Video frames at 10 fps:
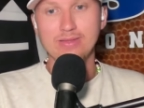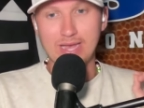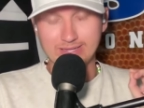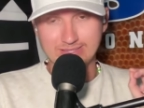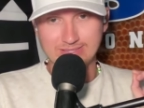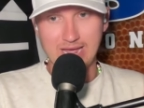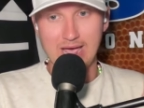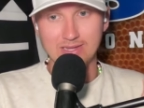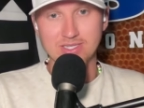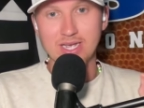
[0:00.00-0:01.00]
that
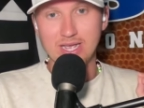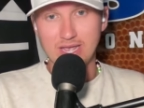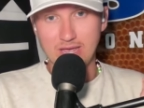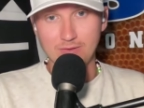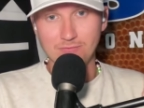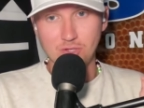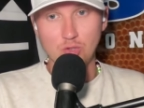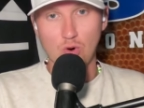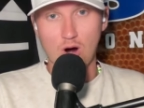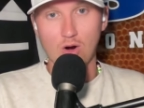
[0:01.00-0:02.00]
says if
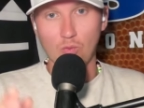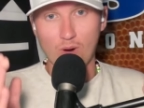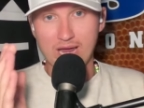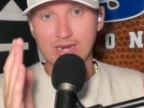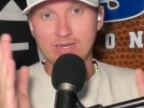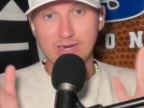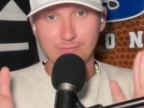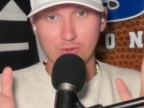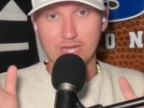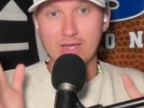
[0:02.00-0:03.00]
you are weighted
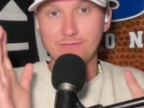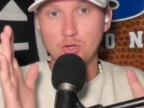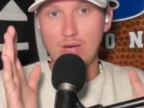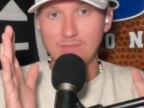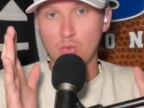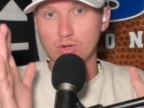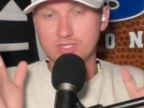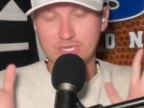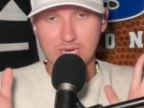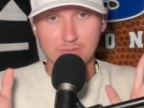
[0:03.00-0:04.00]
differently, if you have more
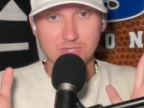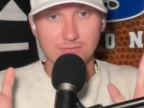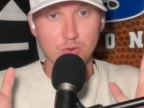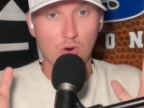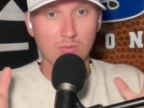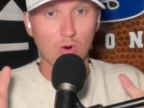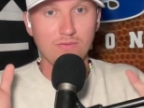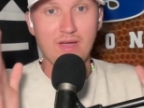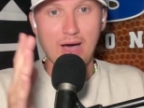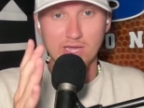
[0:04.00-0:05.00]
teams, if you are
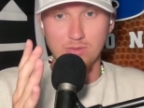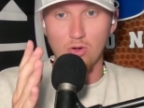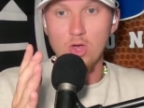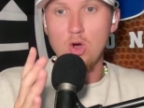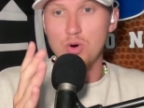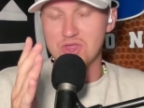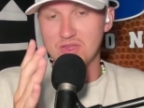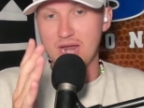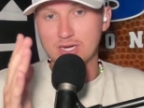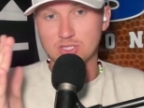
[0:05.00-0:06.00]
more valuable within
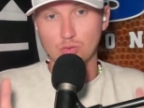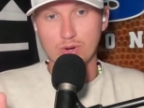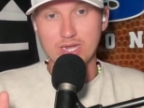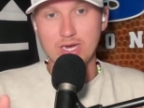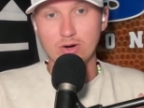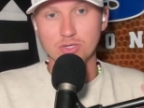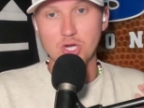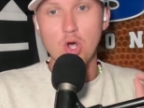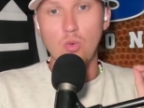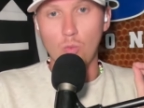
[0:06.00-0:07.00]
the next three years,
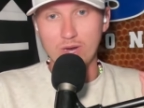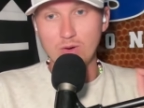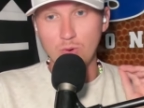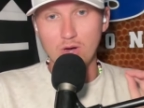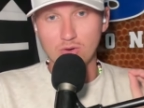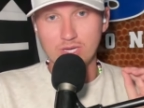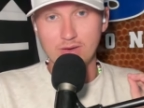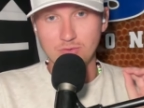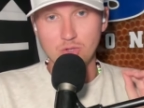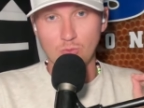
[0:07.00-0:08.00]
we will
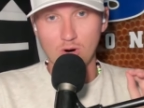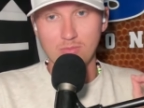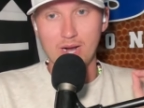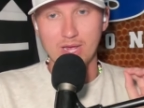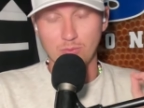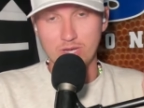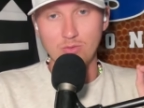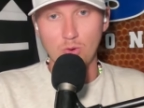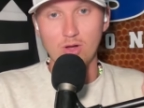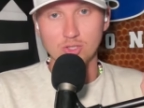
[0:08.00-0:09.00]
give you more money. We
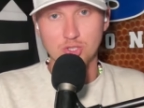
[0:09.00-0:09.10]
will